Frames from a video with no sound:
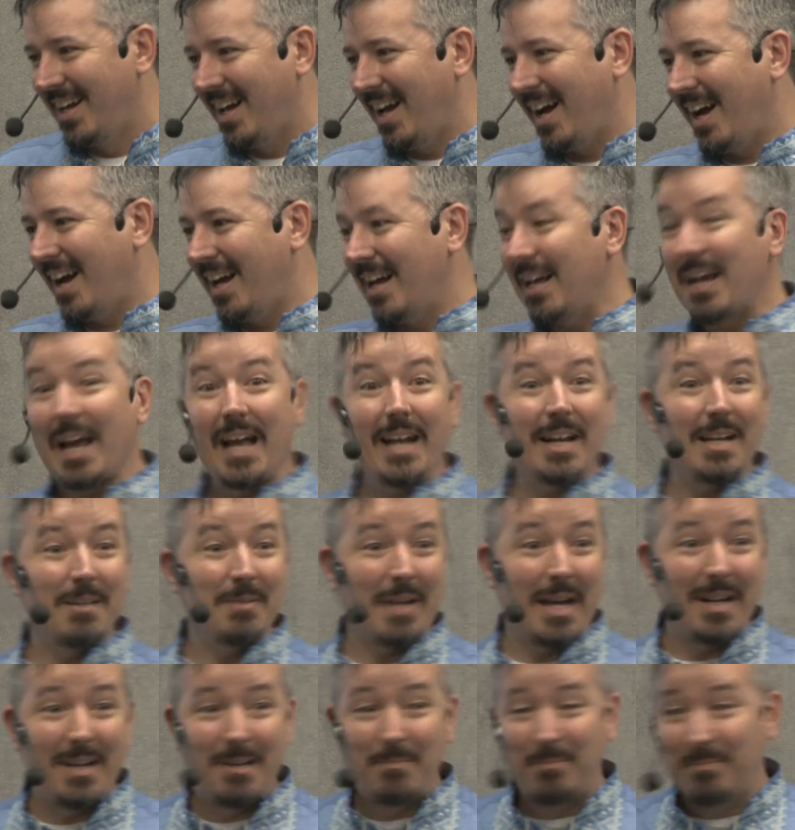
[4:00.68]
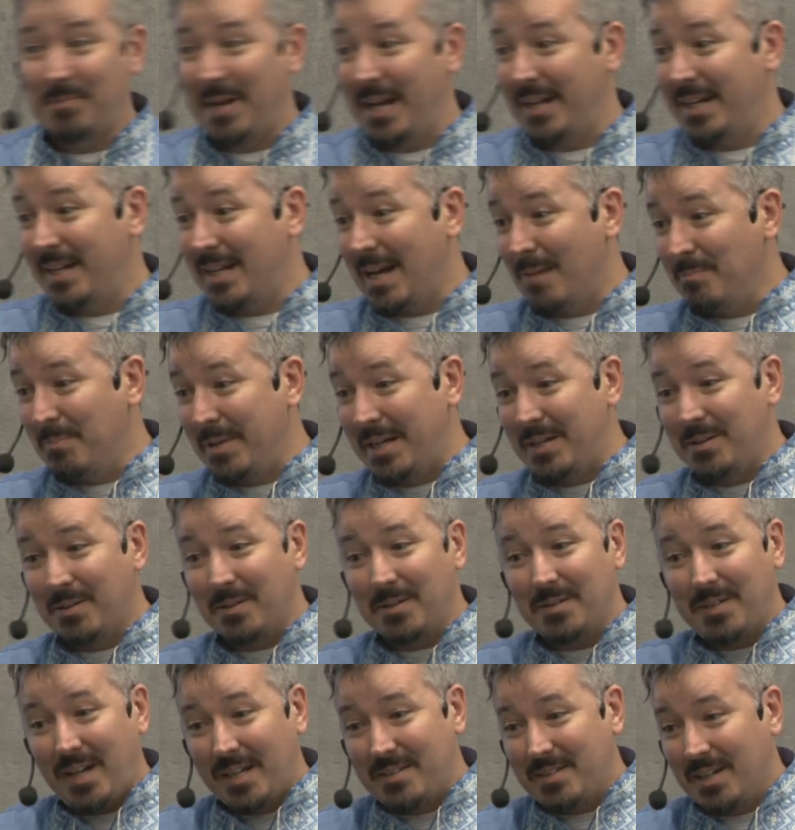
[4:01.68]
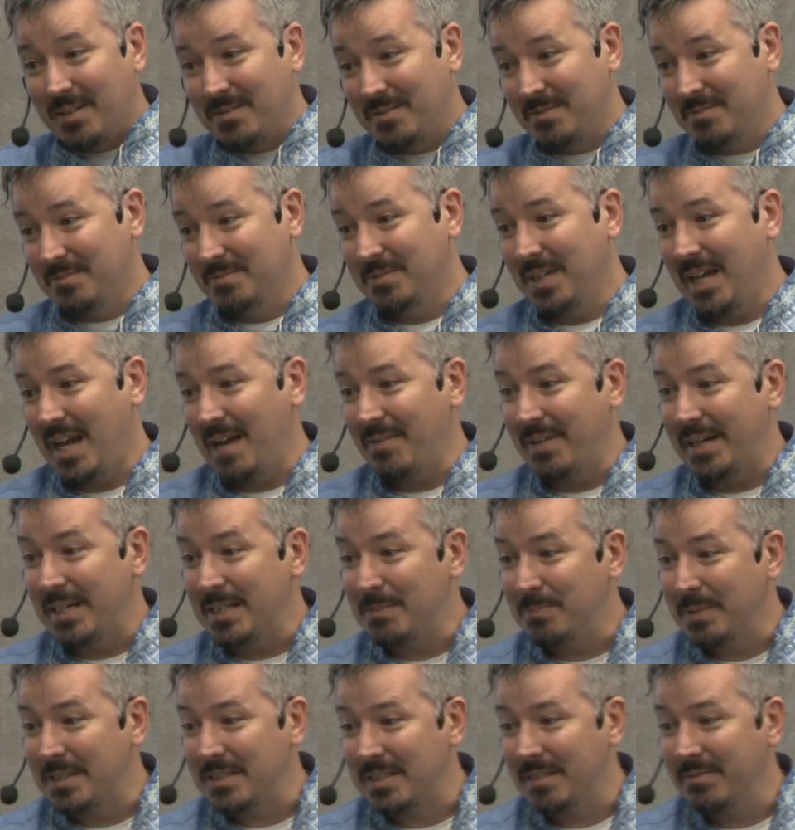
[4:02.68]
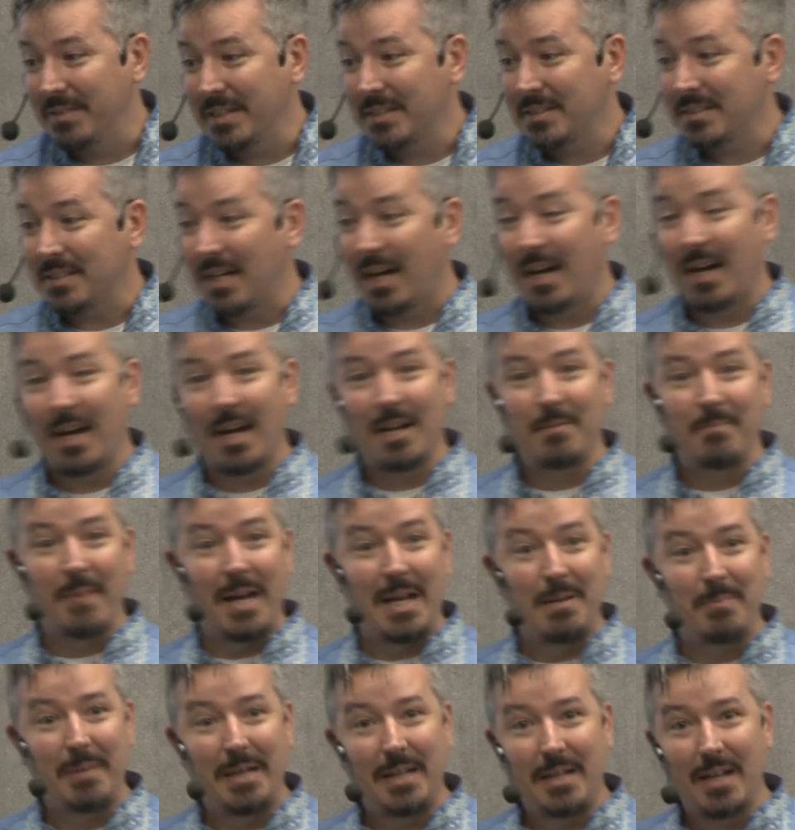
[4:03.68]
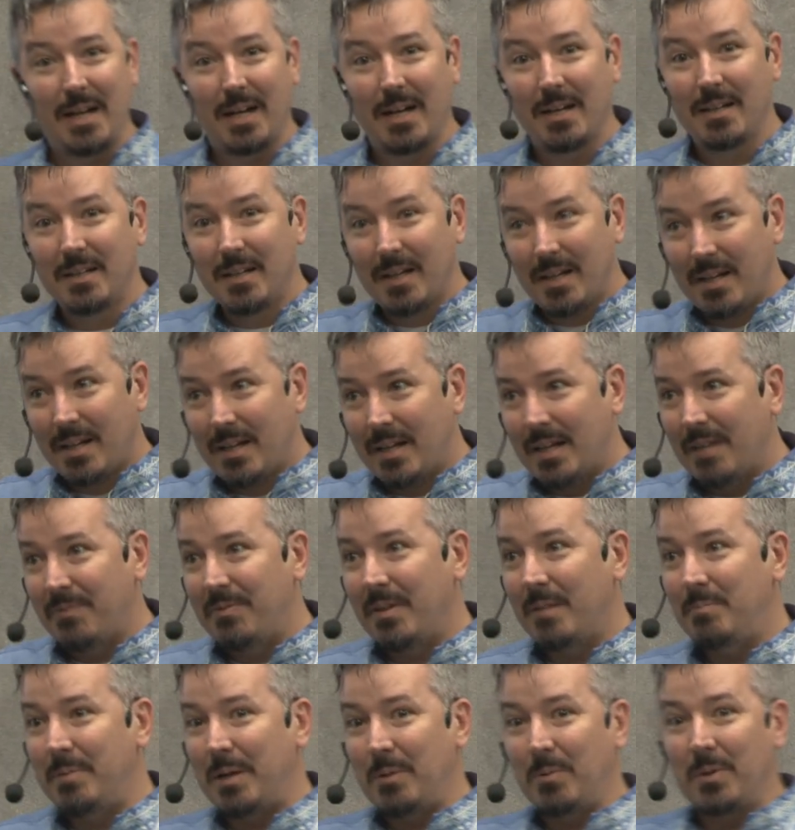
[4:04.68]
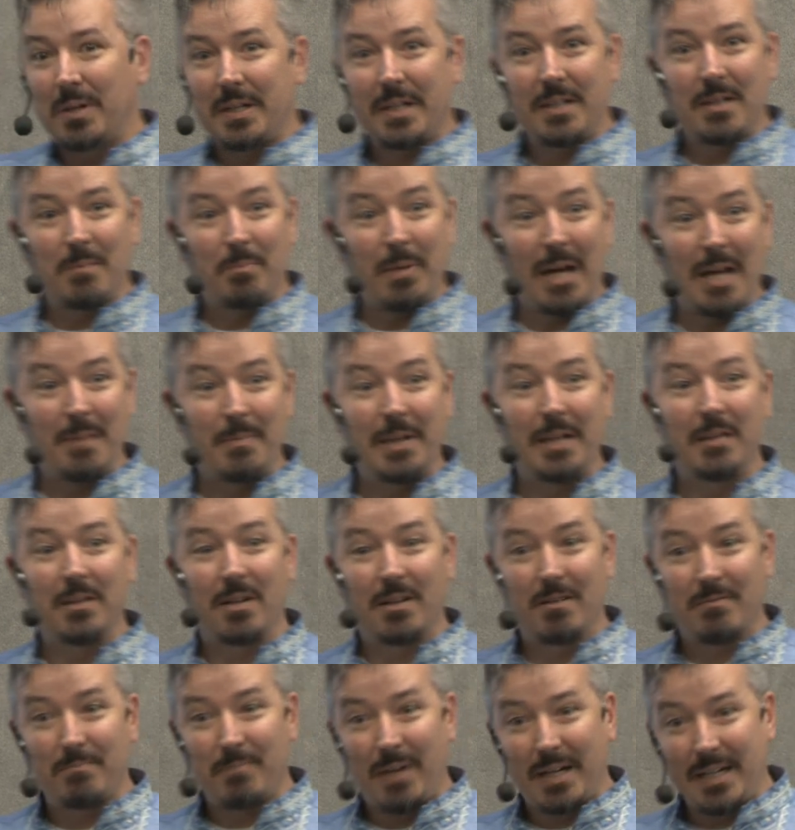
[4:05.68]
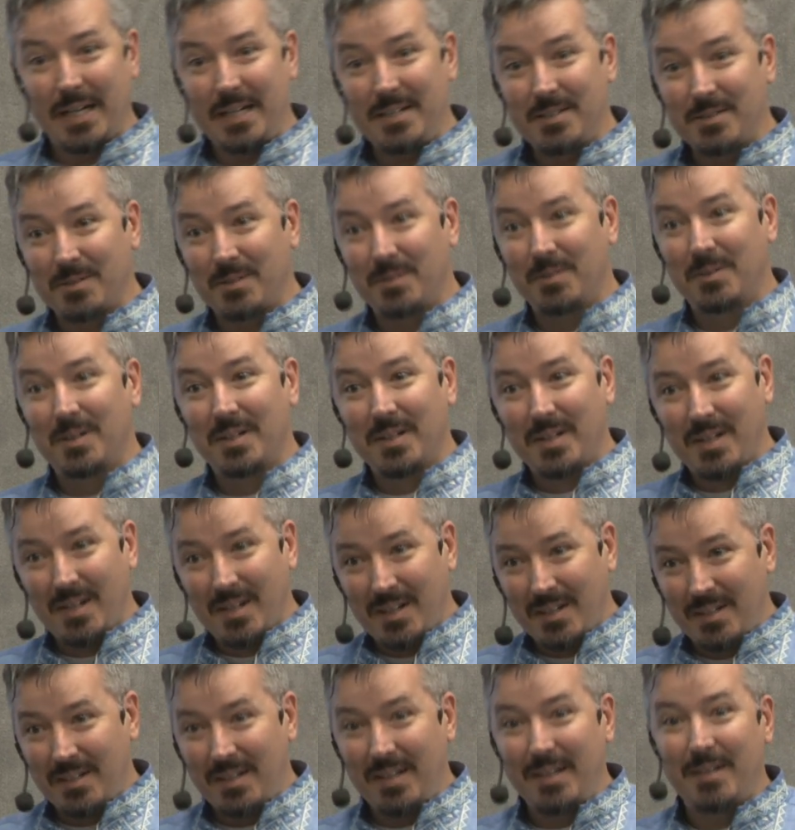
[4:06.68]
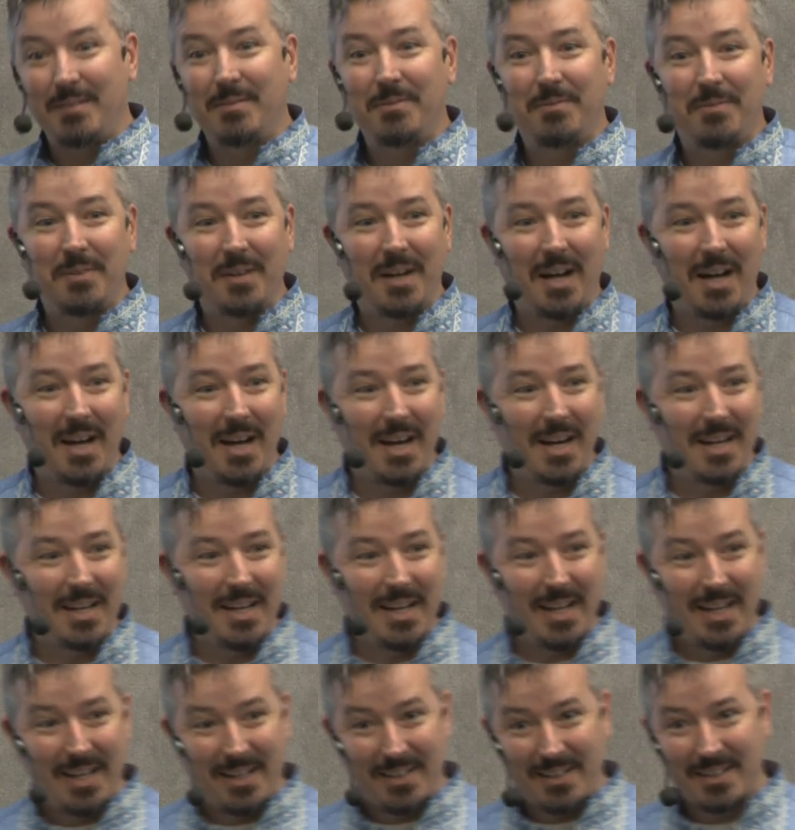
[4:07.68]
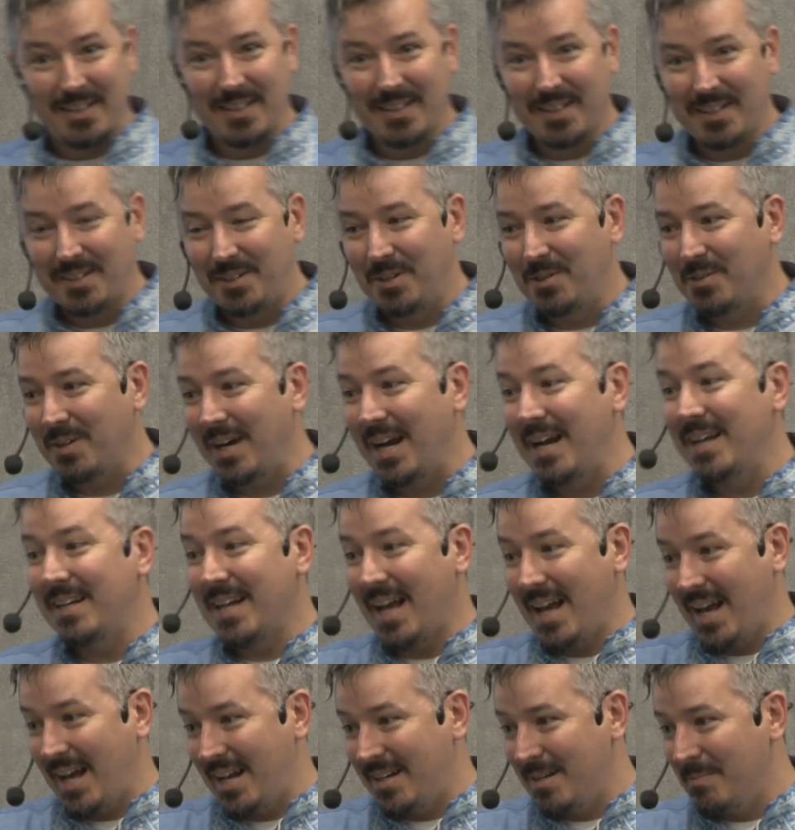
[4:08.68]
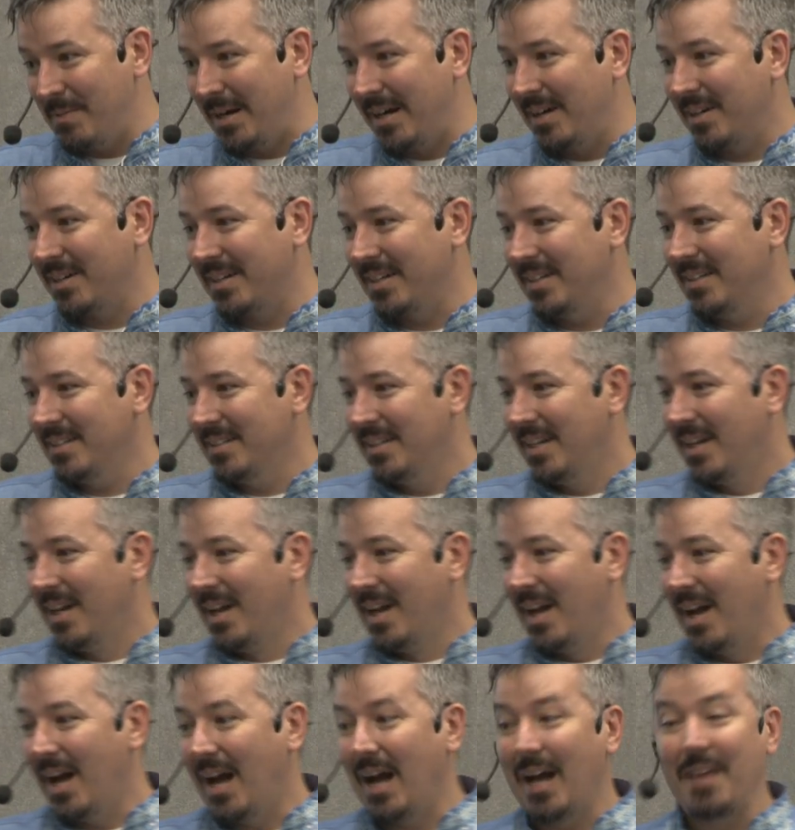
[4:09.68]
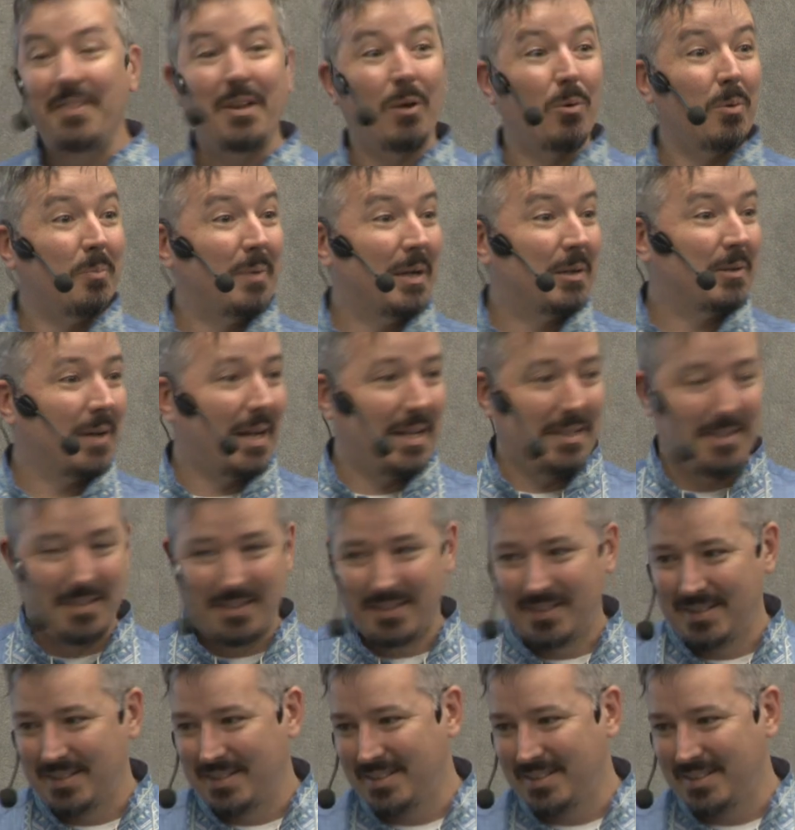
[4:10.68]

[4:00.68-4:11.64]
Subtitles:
Any company at all, I don't have any specifics, and maybe if they'd be willing to pay me a lot of money to live in Ukraine and America, that would be great.